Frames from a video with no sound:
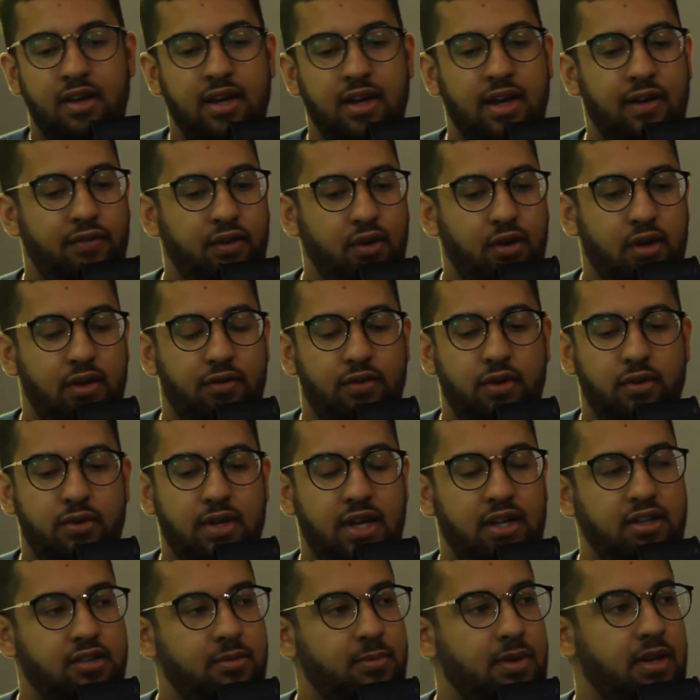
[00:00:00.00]
if you
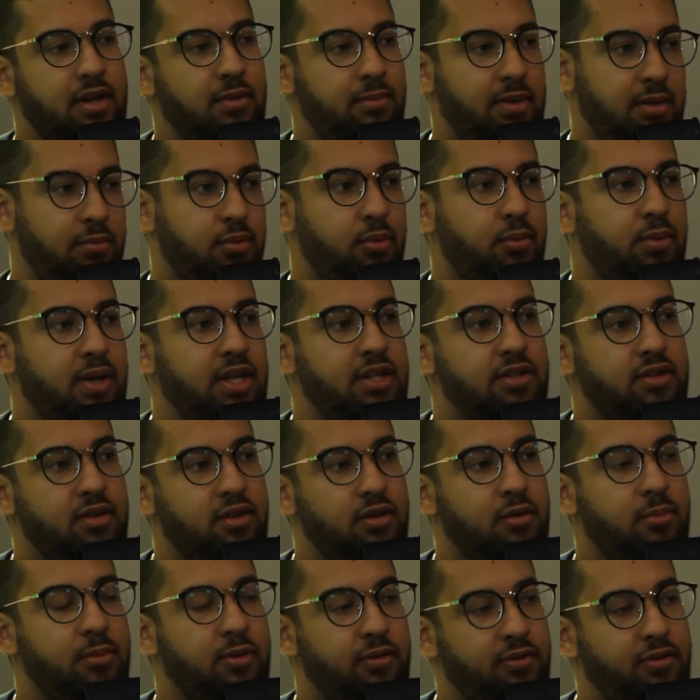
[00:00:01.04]
tend to be a people
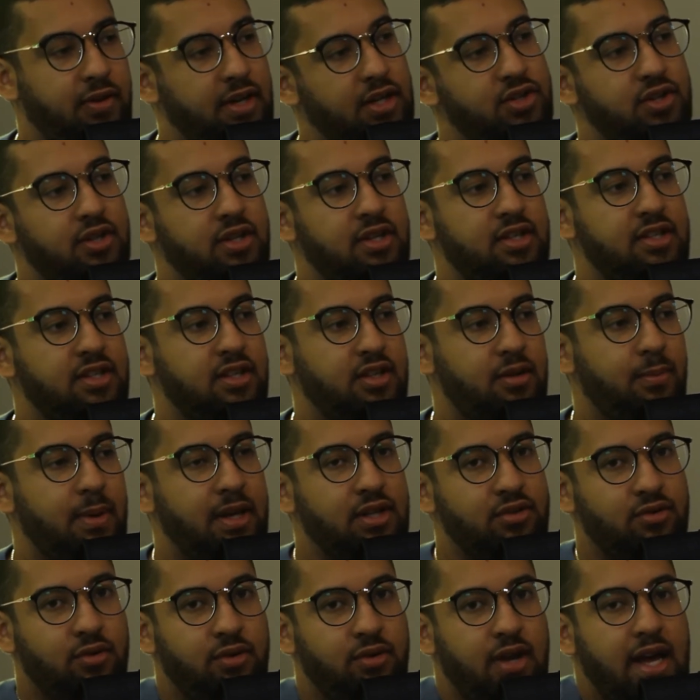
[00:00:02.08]
pleaser or a perfectionist, it
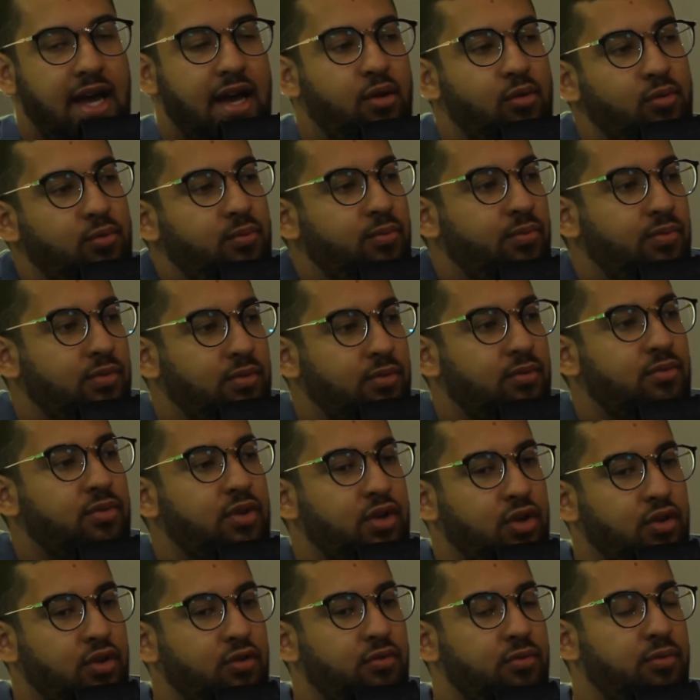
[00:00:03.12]
depends on how
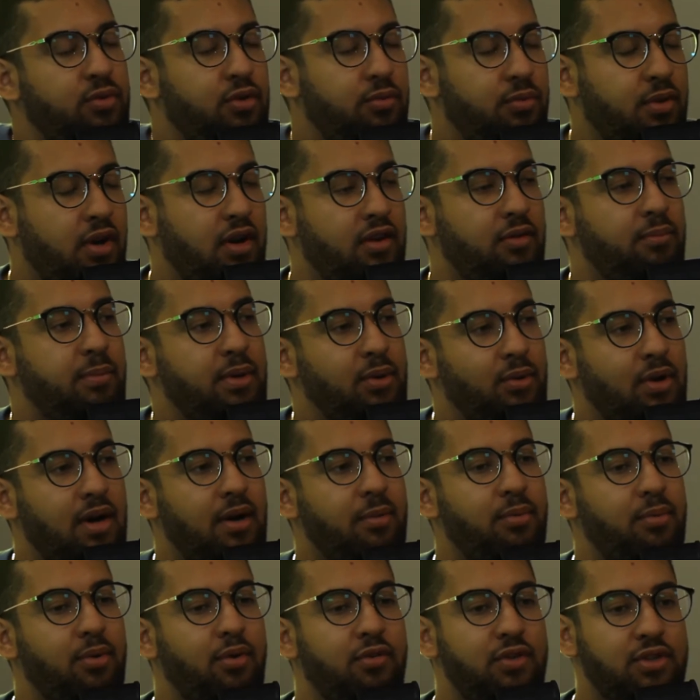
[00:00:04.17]
you've kind of built
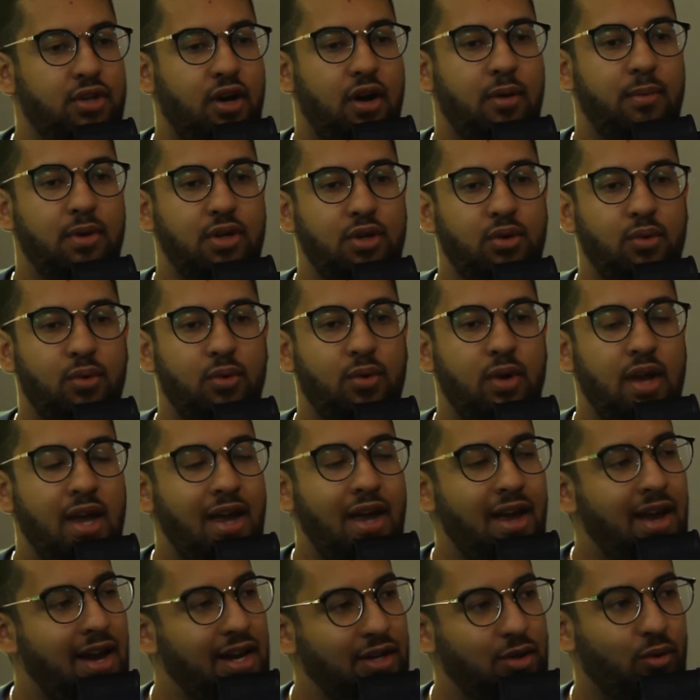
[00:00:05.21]
up over time and your
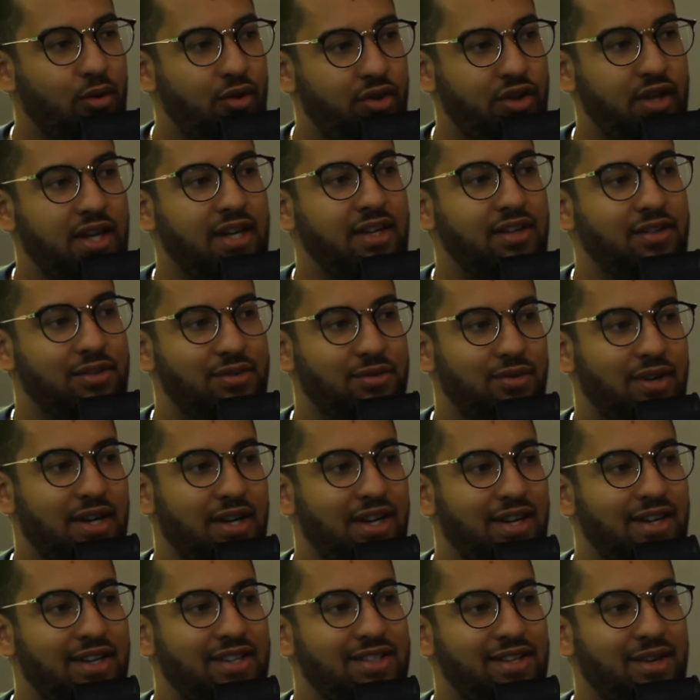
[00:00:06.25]
things,
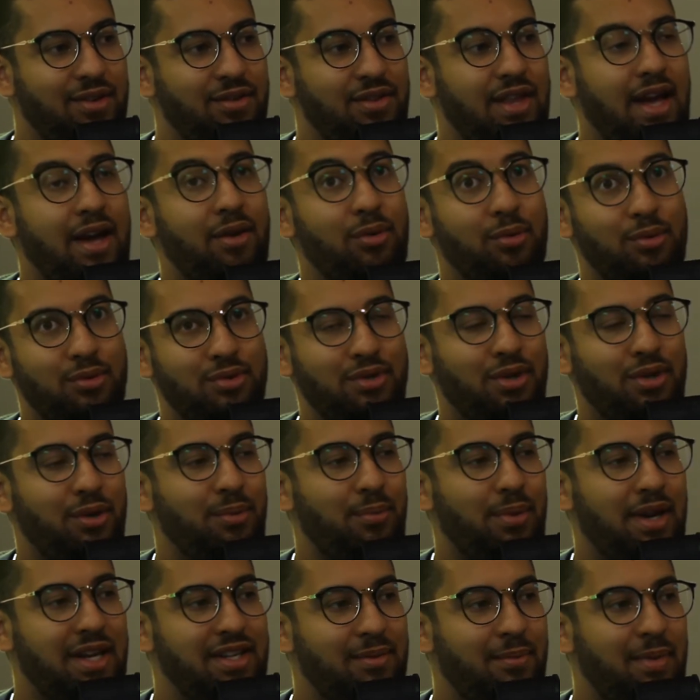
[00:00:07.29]
really. So that also
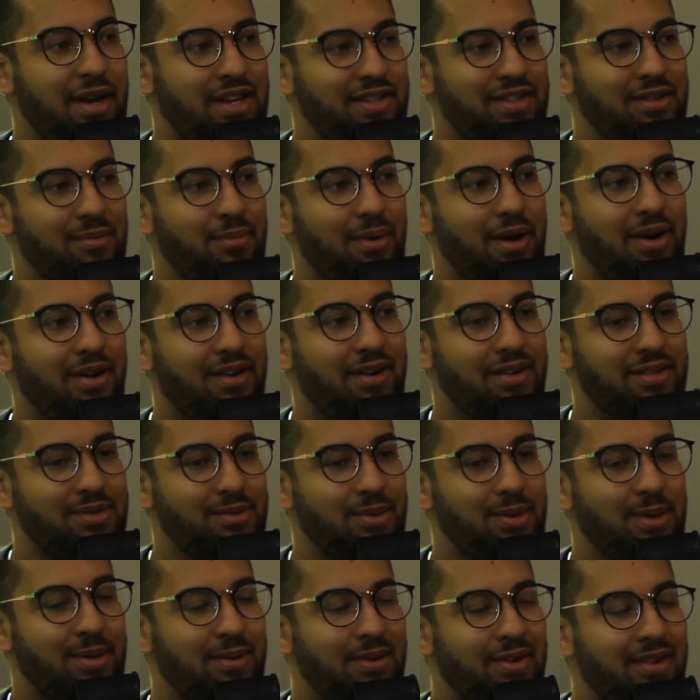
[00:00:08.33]
plays a massive part as
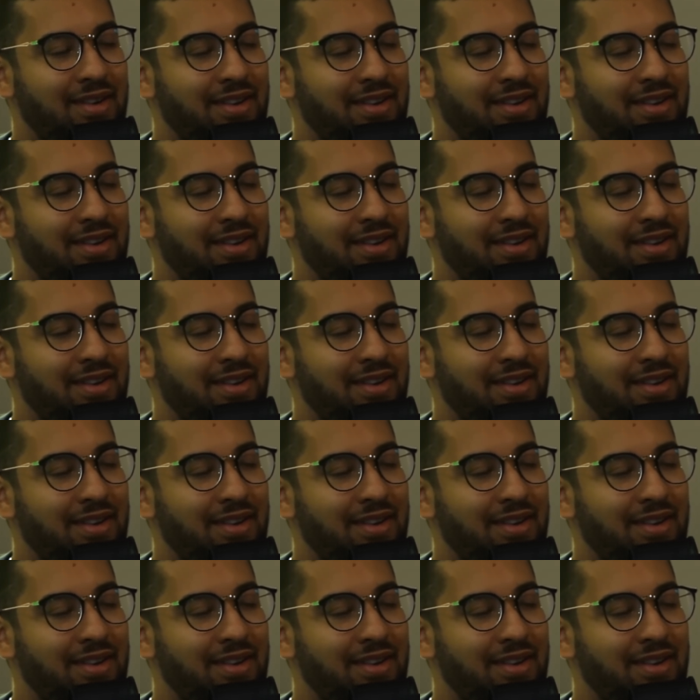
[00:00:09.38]
well.